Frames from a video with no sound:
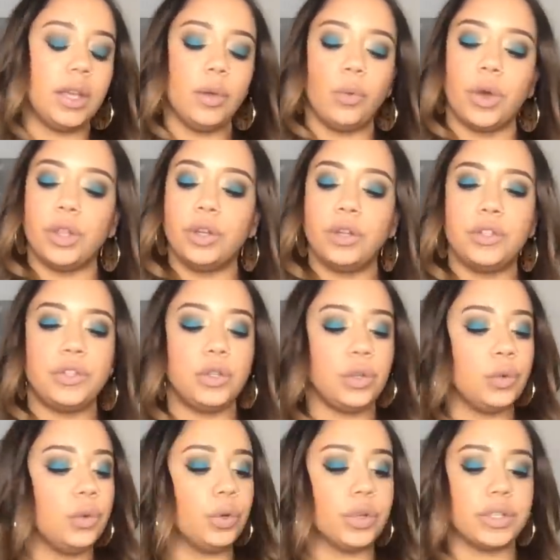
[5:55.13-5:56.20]
whether it's
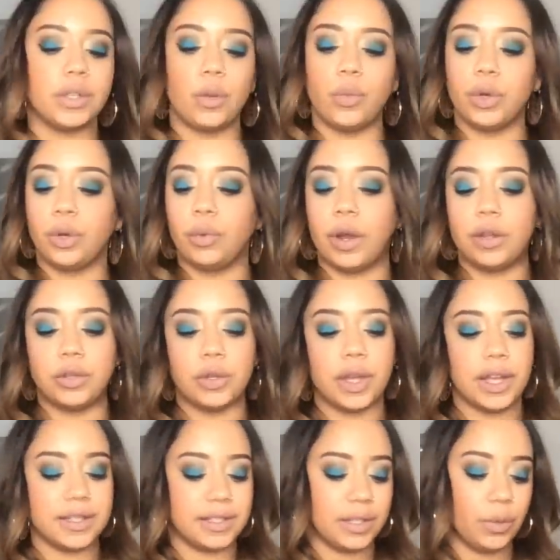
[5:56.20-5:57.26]
you or someone around you
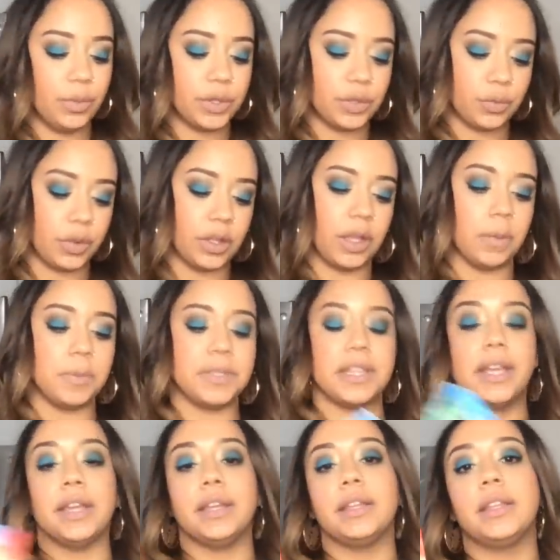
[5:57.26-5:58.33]
guys, someone's really
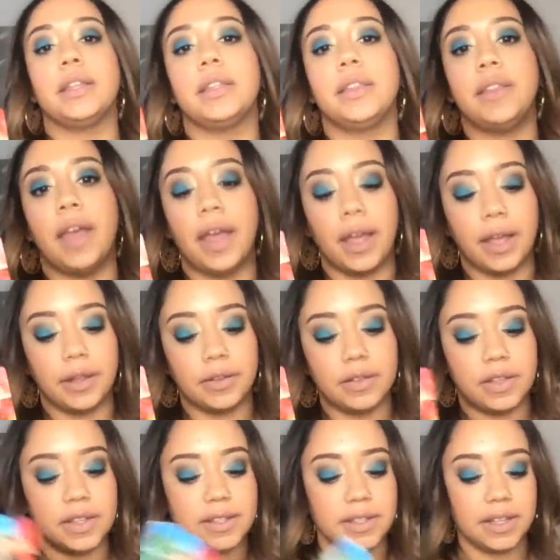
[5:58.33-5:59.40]
upset that
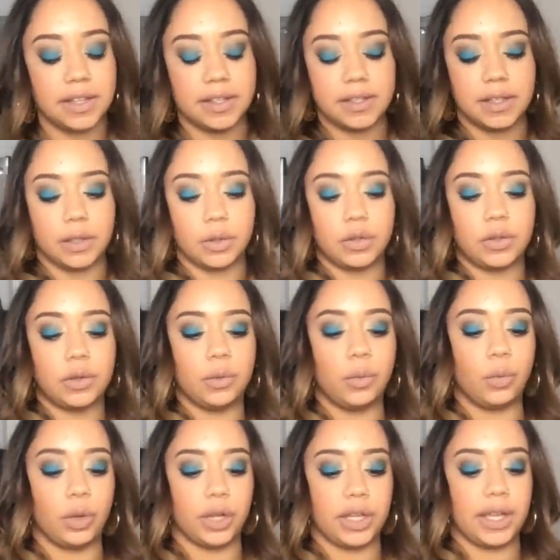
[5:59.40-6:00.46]
this isn't
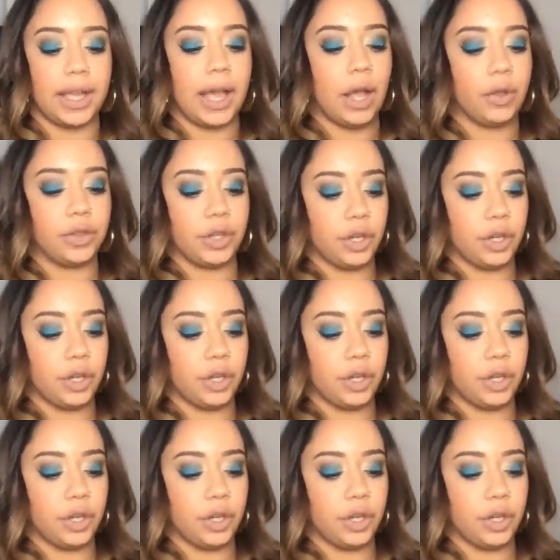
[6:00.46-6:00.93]
working out.